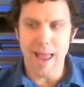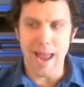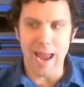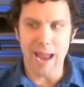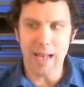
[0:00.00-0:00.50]

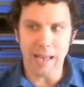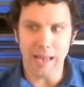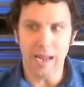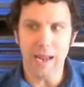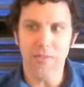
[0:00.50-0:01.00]
and
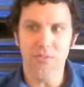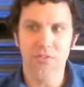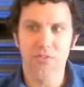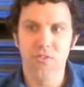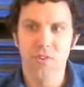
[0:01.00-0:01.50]

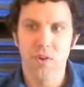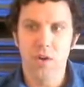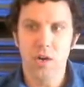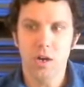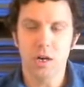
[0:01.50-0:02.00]
it's
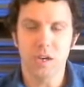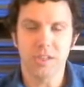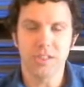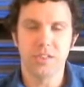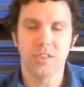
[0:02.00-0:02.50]

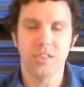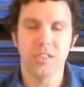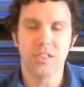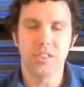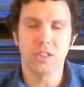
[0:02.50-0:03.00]

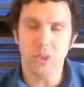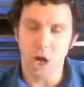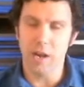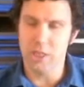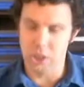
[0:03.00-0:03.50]

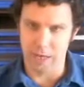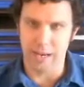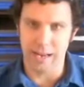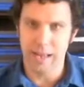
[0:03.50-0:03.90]
astonishing.